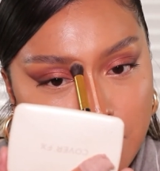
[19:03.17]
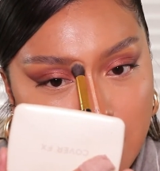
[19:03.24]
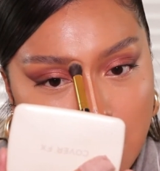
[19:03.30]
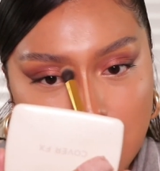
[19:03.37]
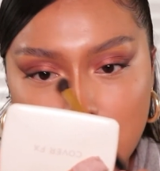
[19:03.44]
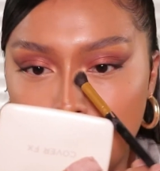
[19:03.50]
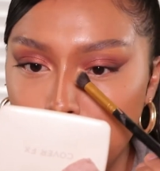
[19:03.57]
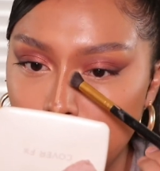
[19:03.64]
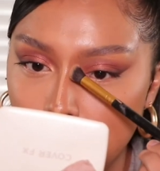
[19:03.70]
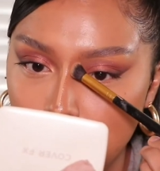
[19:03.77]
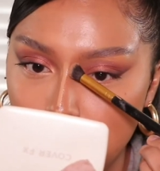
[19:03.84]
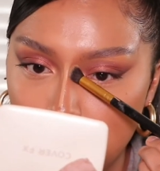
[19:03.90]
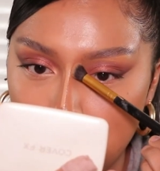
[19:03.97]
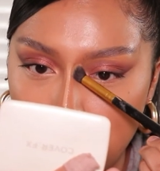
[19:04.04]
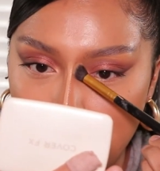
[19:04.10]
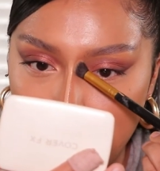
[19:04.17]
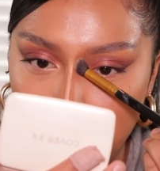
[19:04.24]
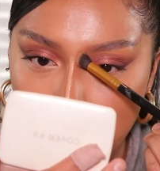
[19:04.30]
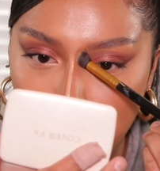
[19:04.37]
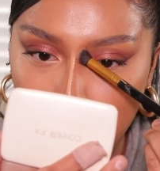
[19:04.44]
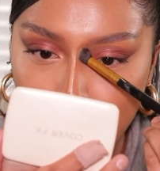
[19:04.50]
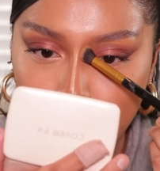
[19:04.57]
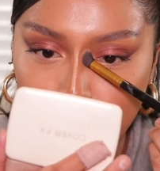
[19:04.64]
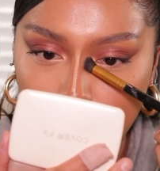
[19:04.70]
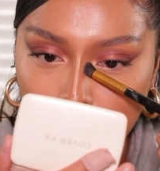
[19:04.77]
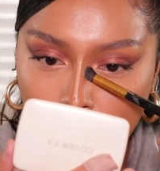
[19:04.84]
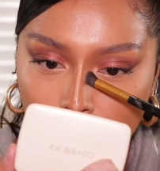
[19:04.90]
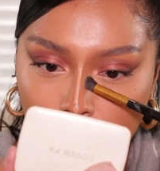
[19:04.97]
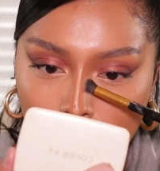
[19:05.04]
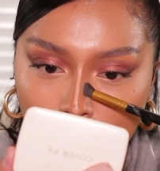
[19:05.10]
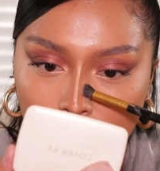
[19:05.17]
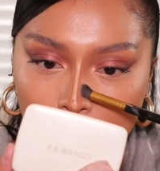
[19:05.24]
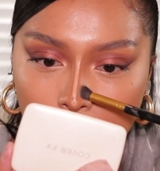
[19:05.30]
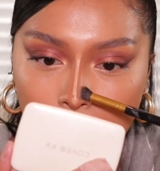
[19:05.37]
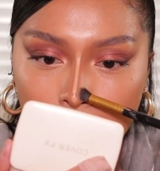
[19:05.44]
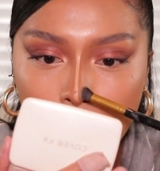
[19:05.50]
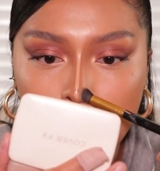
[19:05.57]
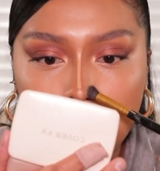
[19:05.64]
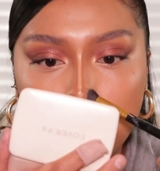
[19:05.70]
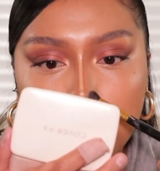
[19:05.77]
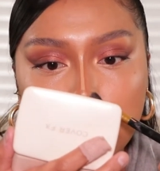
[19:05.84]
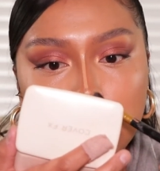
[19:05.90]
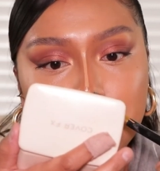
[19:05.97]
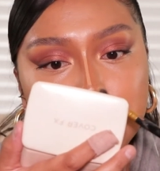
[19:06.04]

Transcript: I don't really do that, but we'll